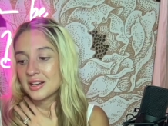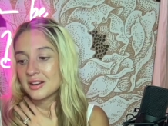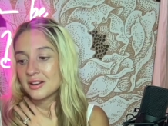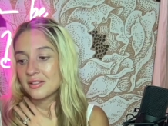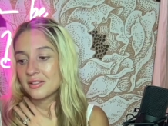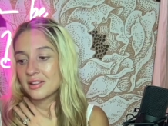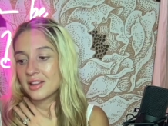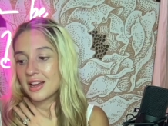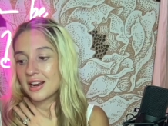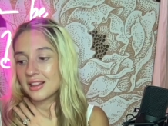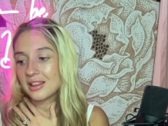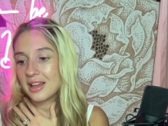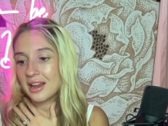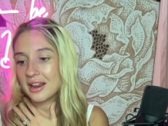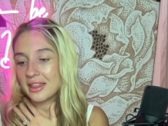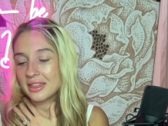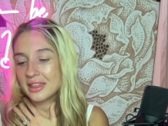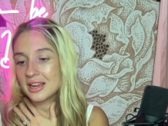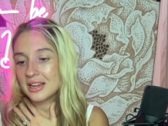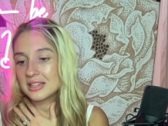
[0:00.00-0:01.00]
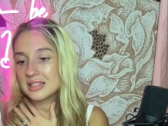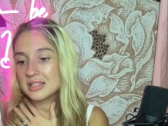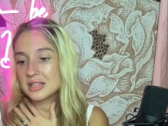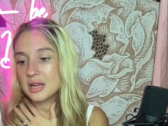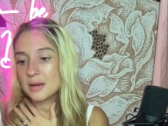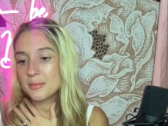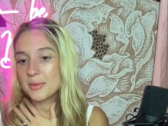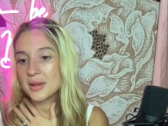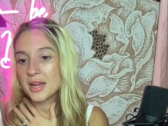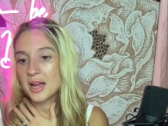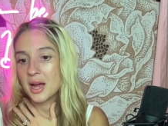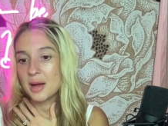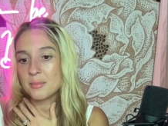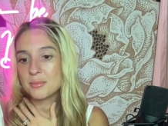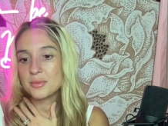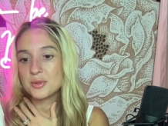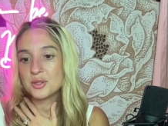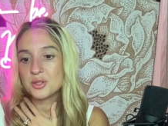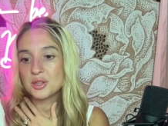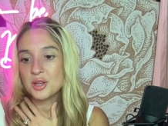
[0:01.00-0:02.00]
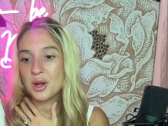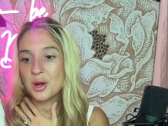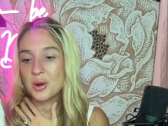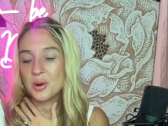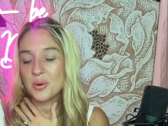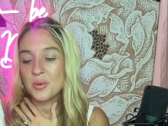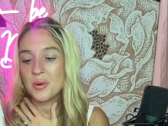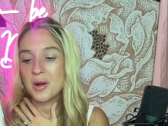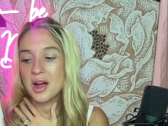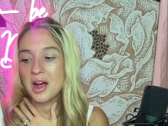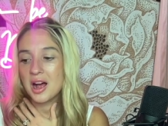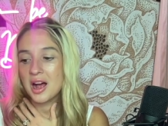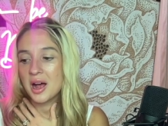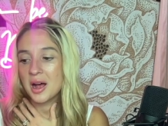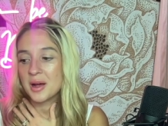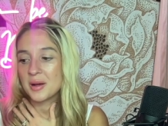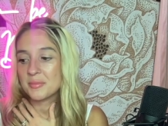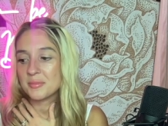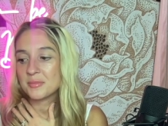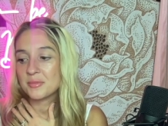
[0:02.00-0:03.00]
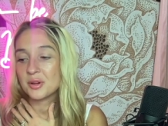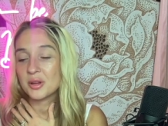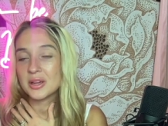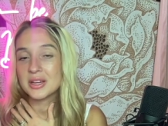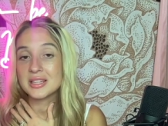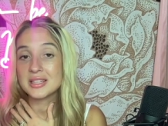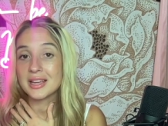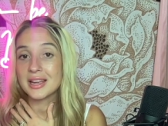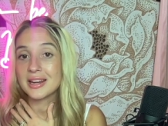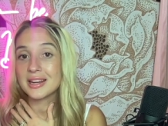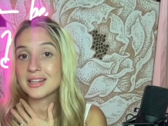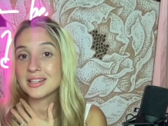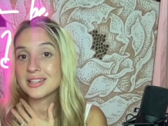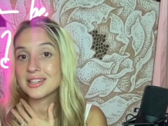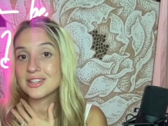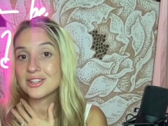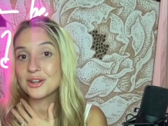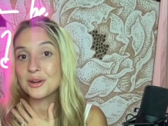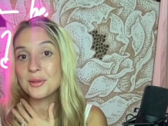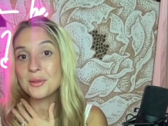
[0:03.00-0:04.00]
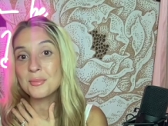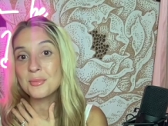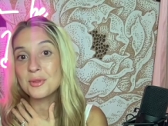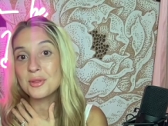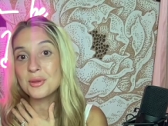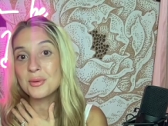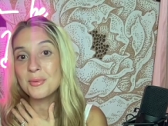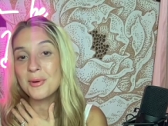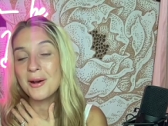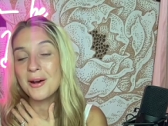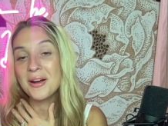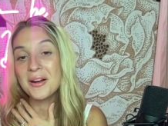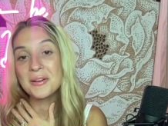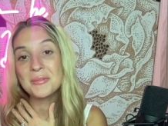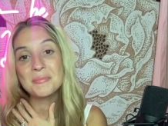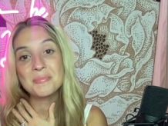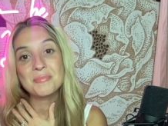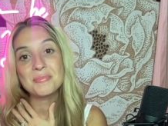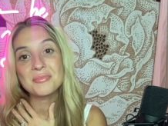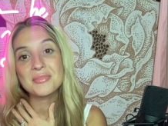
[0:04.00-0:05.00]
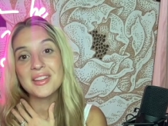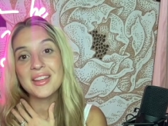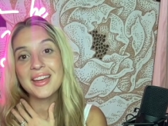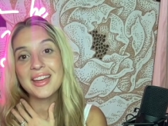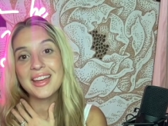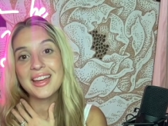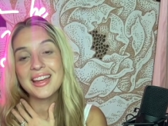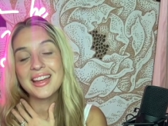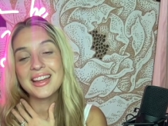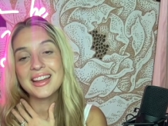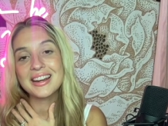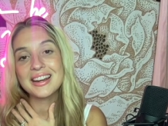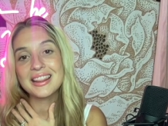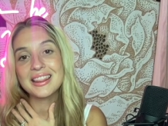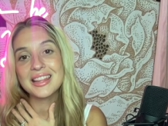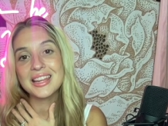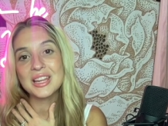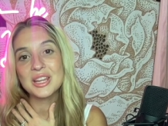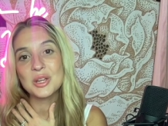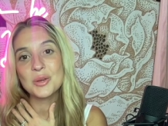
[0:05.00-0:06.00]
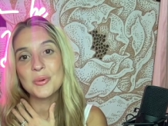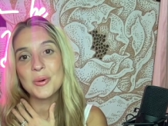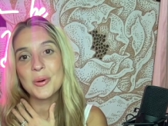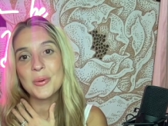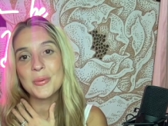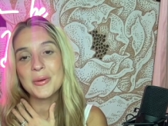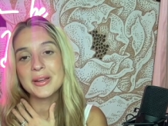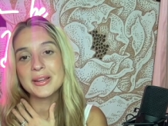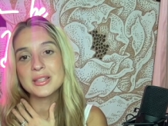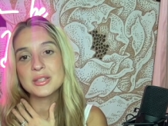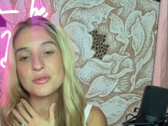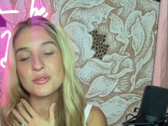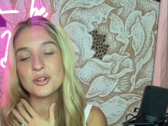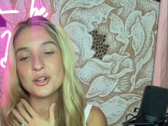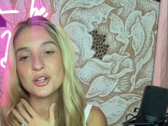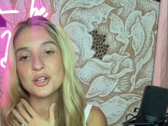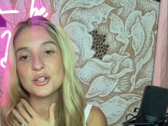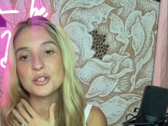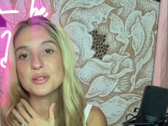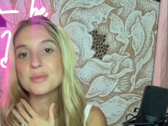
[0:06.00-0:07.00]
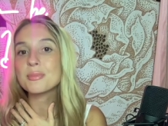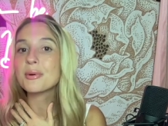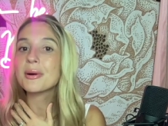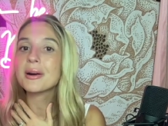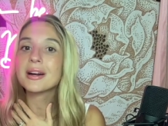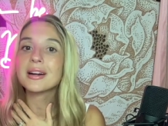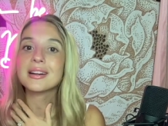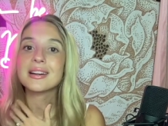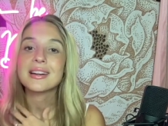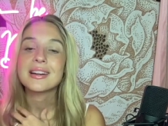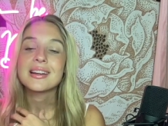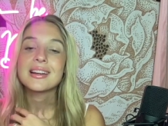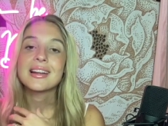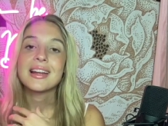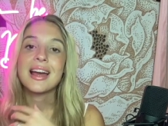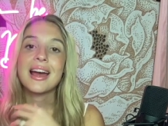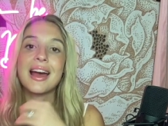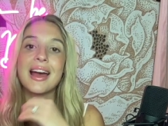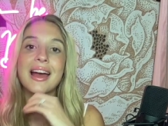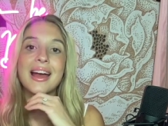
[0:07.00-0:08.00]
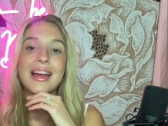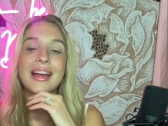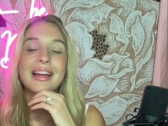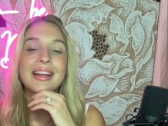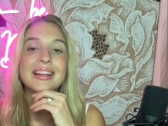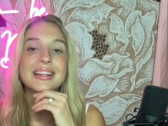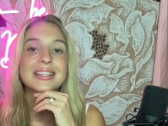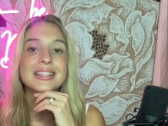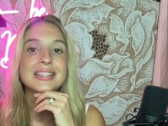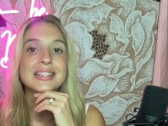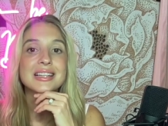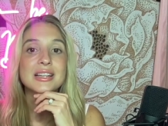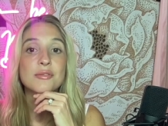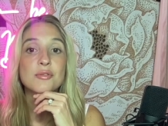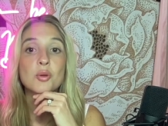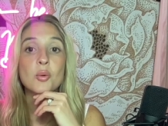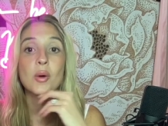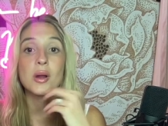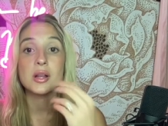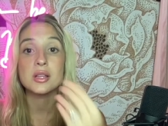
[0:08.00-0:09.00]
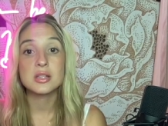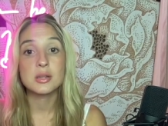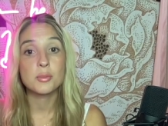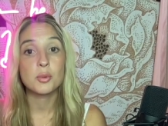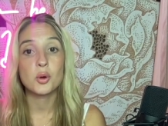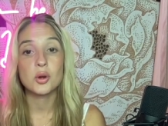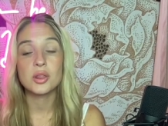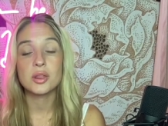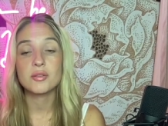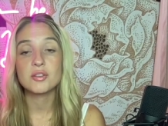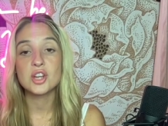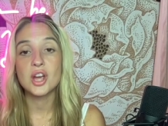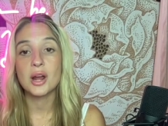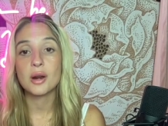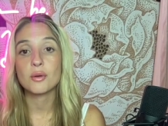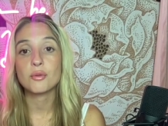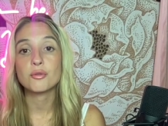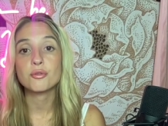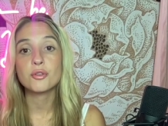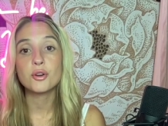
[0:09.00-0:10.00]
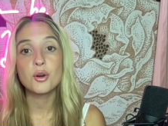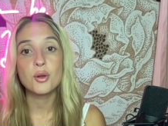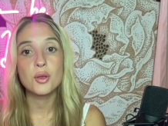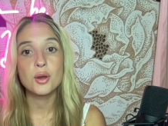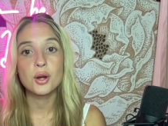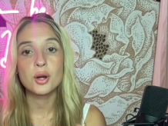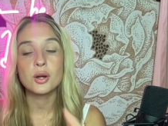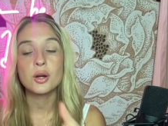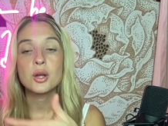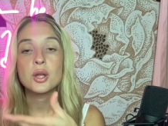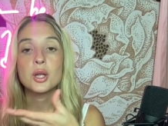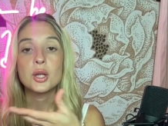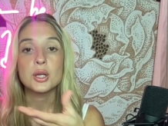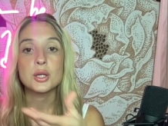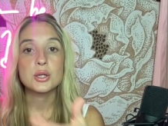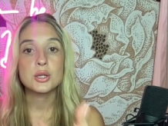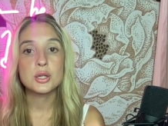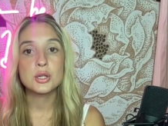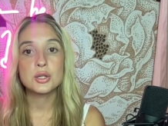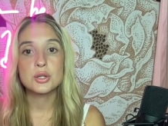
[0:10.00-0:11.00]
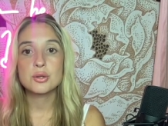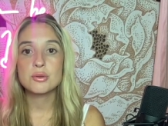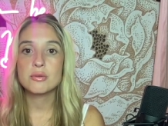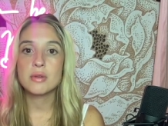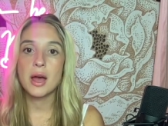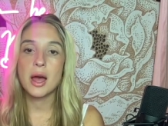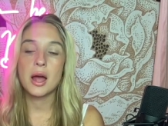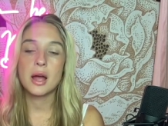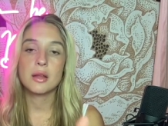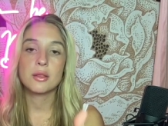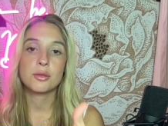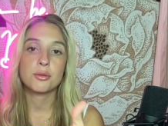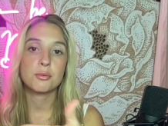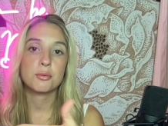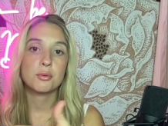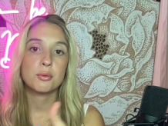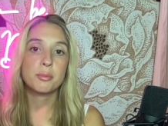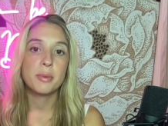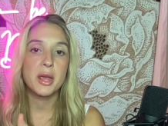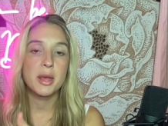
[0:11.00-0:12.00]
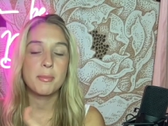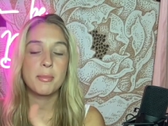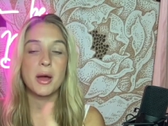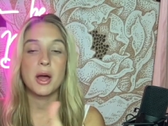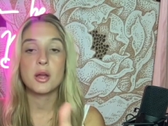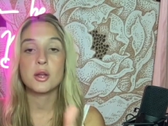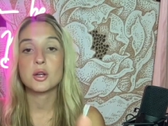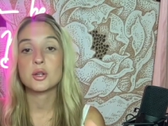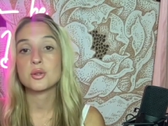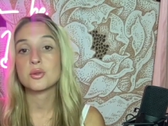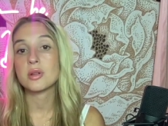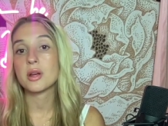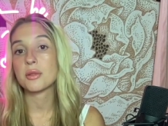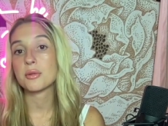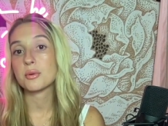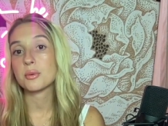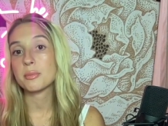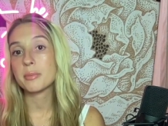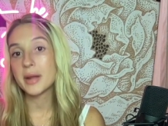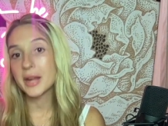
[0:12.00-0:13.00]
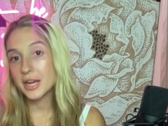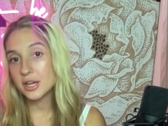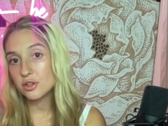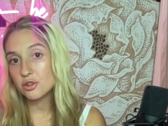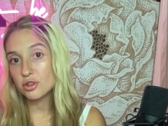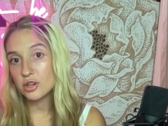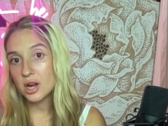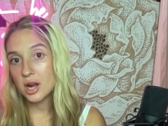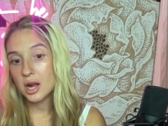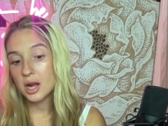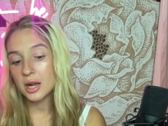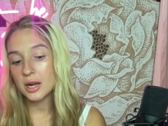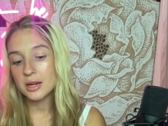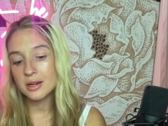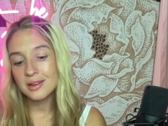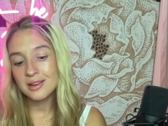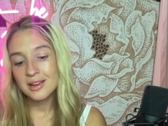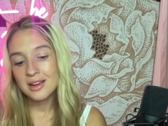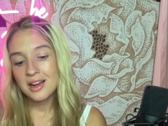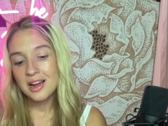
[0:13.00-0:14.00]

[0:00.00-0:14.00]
I've got a lot of things coming up. So I'm um, really excited to share them with you all. And thank you always for your support. And if you want to support the channel further, you can do that through PayPal, you could do that through Patreon,